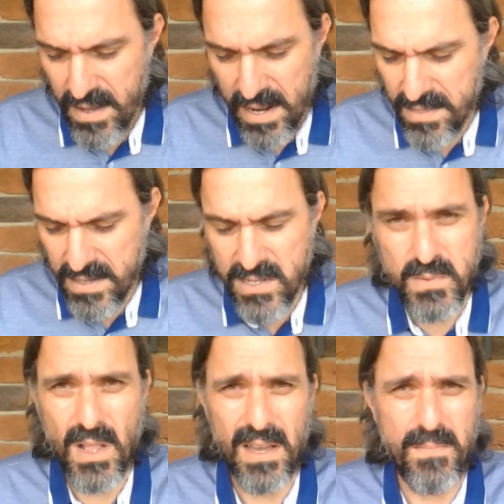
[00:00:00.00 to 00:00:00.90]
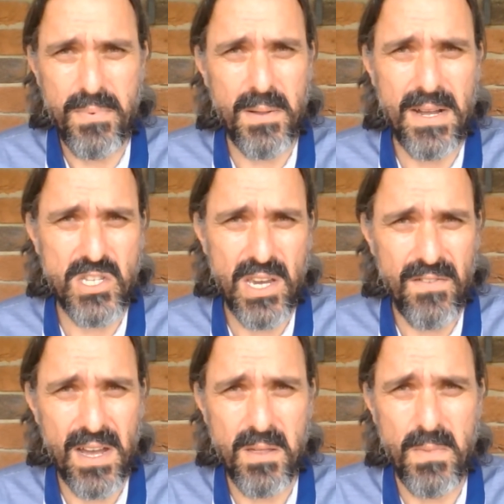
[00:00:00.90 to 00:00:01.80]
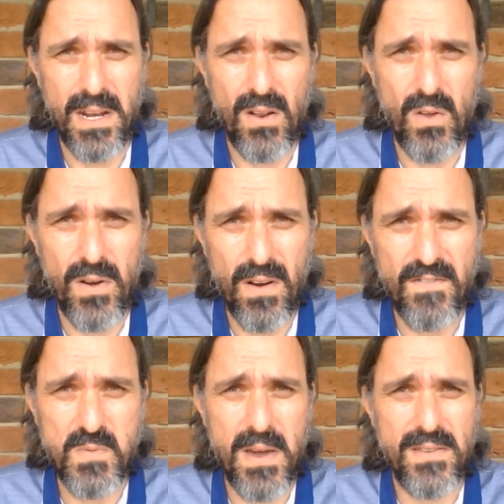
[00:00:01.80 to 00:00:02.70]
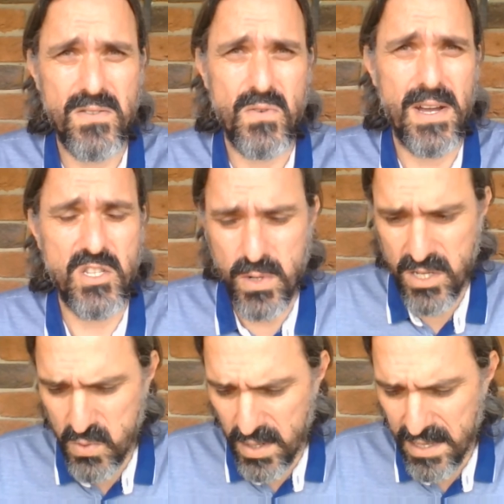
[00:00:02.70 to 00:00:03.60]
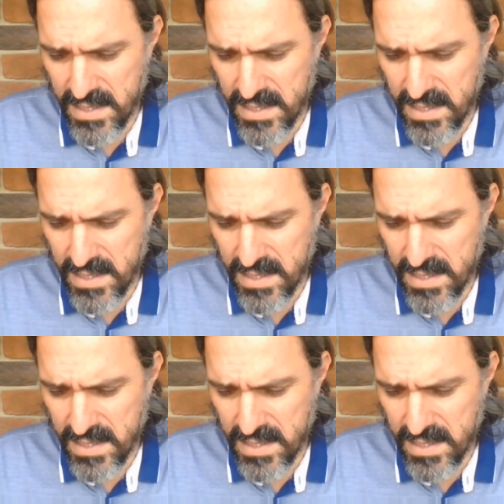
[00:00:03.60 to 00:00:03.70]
this is like pretty much every other Media Luna I've smoked throughout 2020,